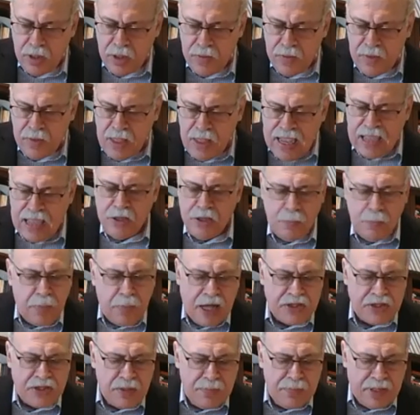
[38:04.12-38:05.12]
and the
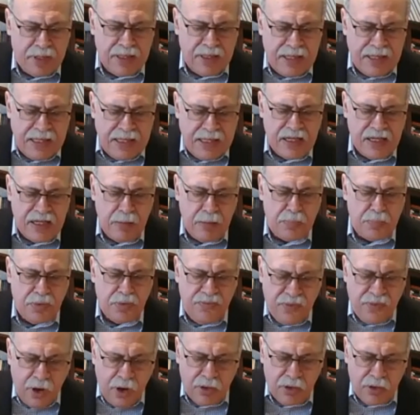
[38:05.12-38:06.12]
possibilities that had
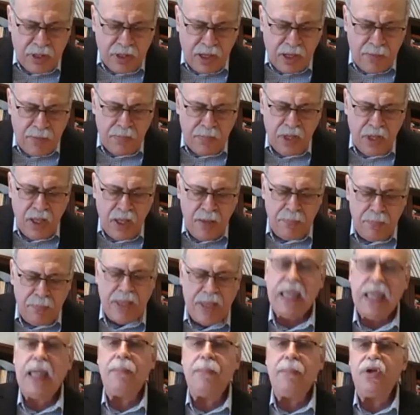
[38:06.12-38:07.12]
provoked them
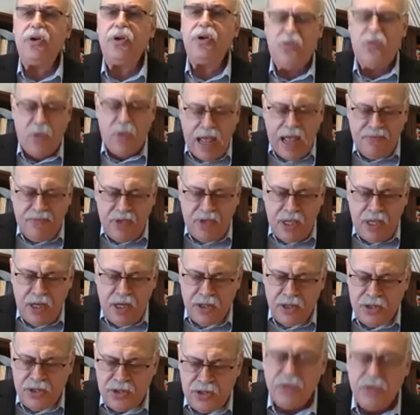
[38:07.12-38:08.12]
became the driving
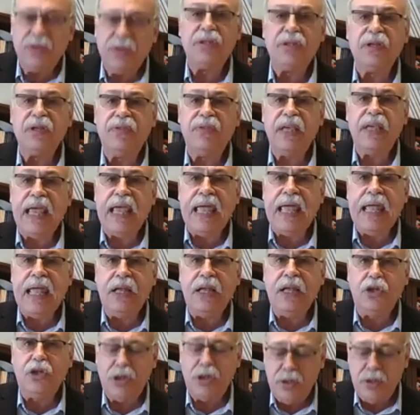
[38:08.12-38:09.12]
concerns of the
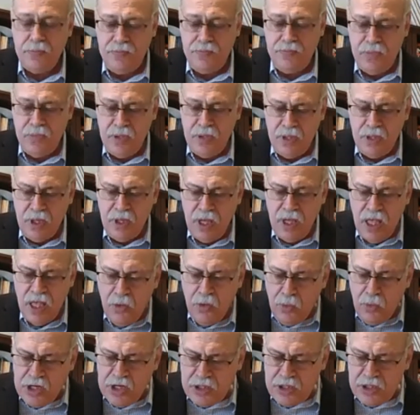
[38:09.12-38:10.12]
age.
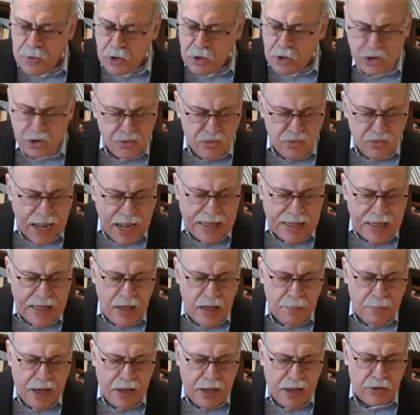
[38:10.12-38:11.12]
What is most striking
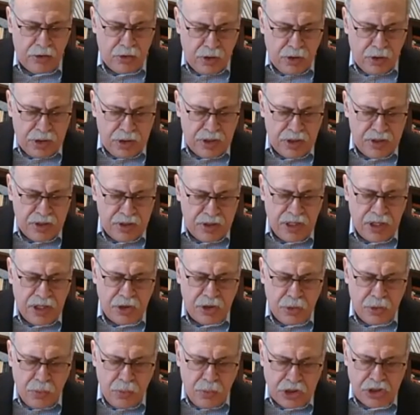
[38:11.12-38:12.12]
about Goethe's
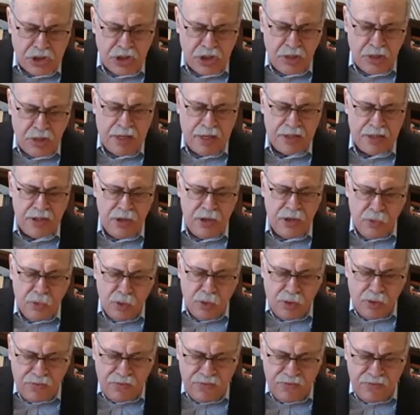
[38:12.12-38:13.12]
intuition about the
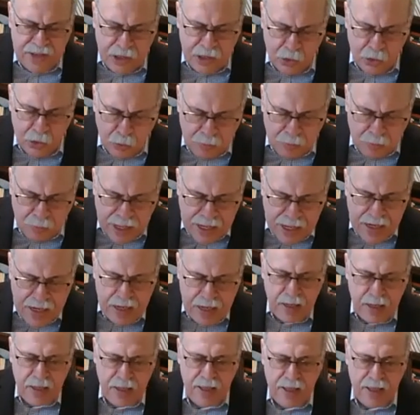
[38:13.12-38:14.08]
Urphänomen